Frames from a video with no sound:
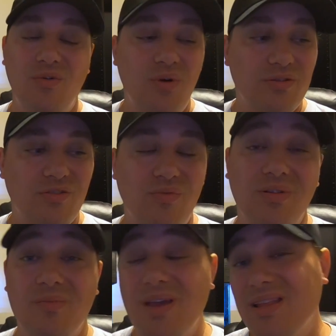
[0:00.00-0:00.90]
going to
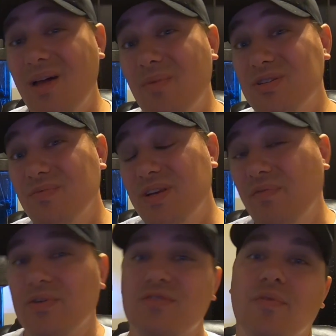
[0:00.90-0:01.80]
really make that much of a
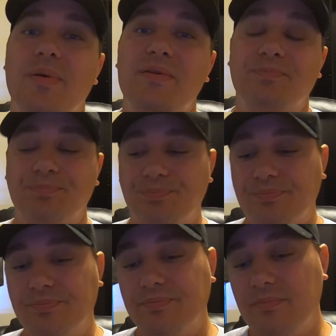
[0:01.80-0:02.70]
difference for me.
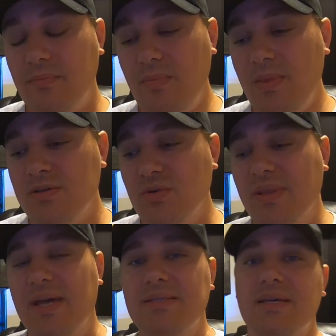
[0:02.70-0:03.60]
So
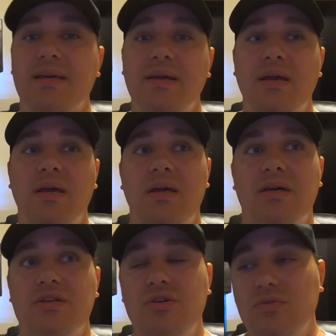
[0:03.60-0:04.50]
with that said,
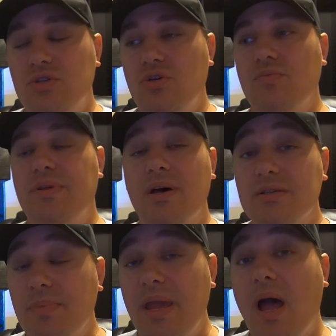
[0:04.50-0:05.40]
YouTube
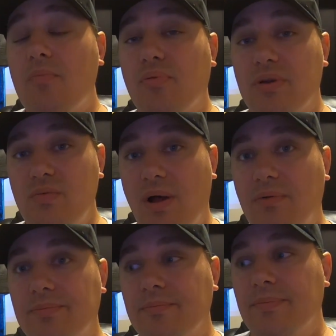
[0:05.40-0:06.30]
does pay out pretty
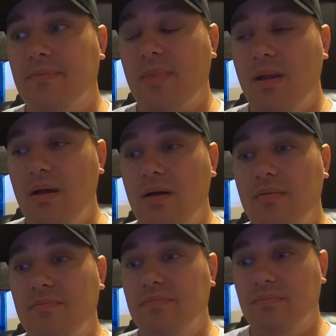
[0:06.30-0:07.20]
well.
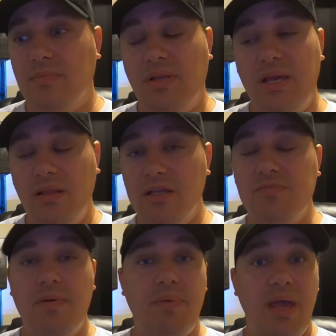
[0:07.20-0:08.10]
Um, lately,
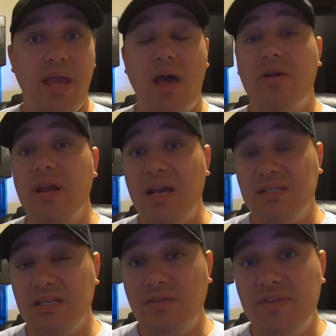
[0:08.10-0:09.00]
it's been paying out in
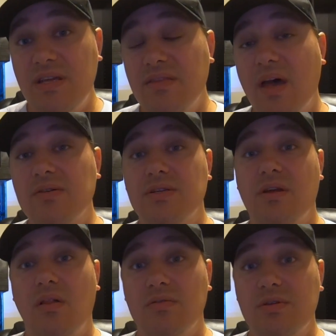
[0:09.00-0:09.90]
excess of
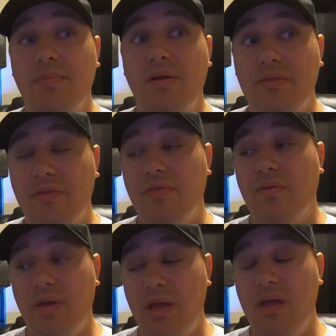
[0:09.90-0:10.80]
$10,000 a month,
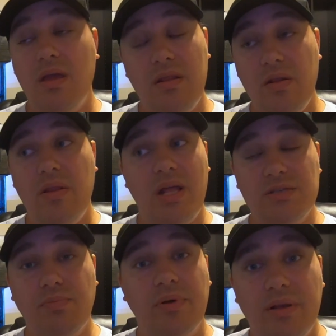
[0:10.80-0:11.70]
and
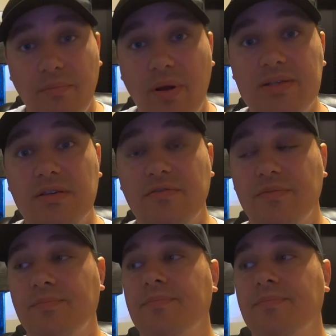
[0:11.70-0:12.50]
that's pretty impressive.